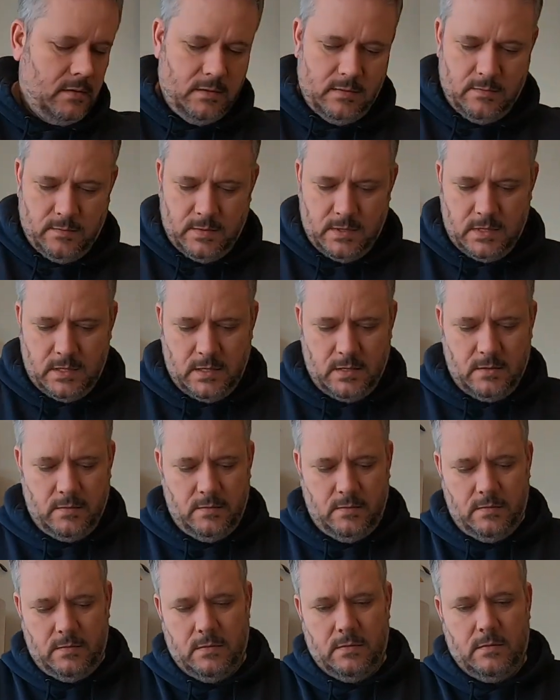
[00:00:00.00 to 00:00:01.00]
There we
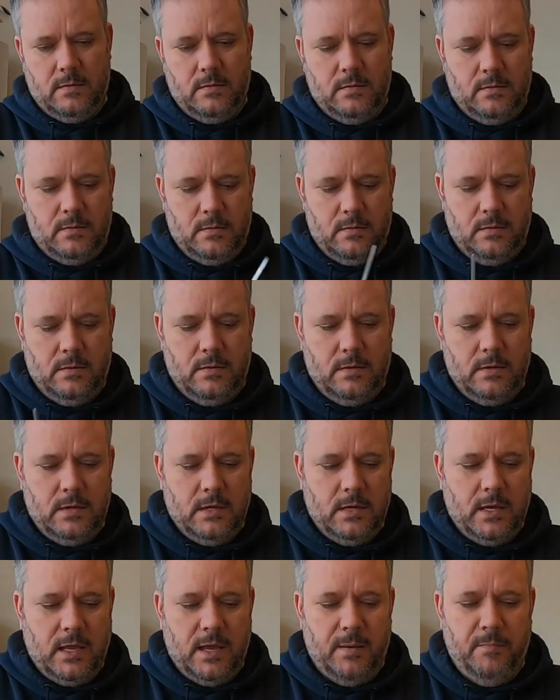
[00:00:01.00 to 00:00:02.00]
go.
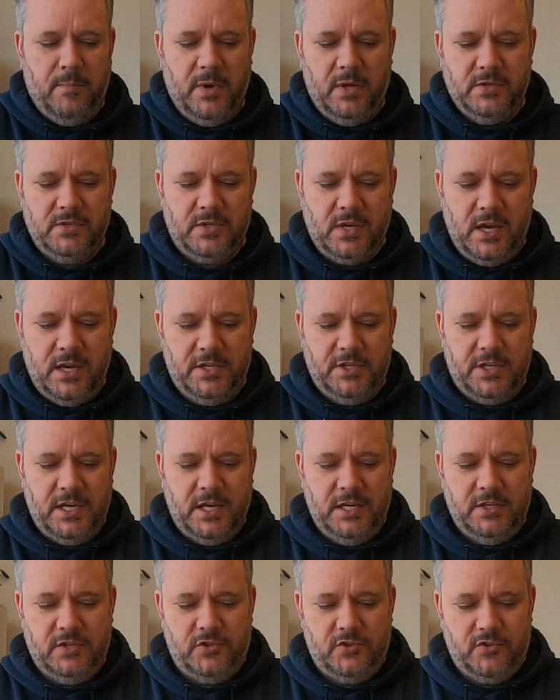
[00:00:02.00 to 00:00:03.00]
And Bonsai
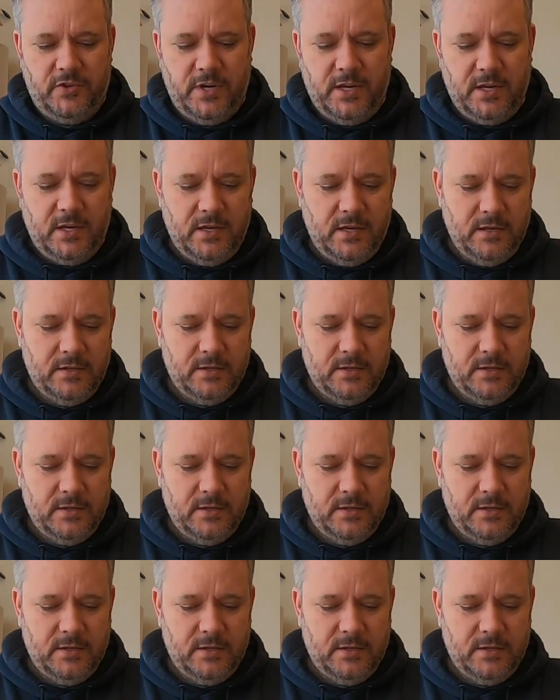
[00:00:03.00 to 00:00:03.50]
Jay's trick,